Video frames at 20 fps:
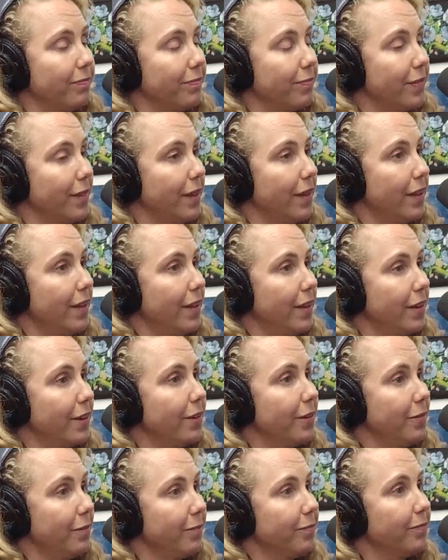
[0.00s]
We've done know? a
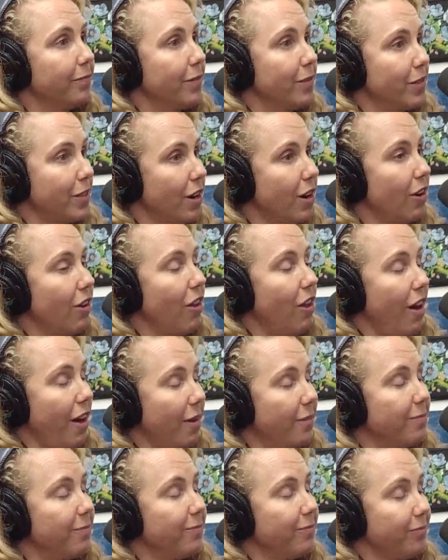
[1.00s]
lot. Done We've a been a
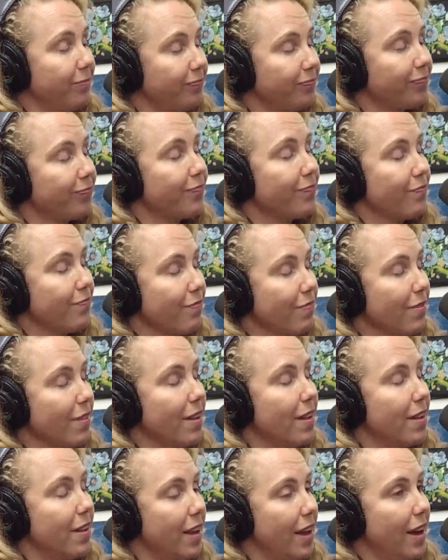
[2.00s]
lot of places.
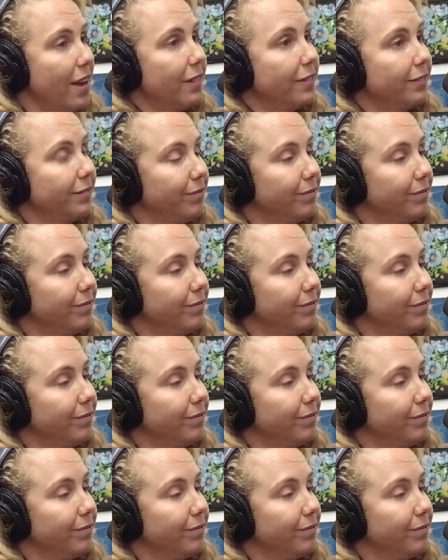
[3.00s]
And yeah.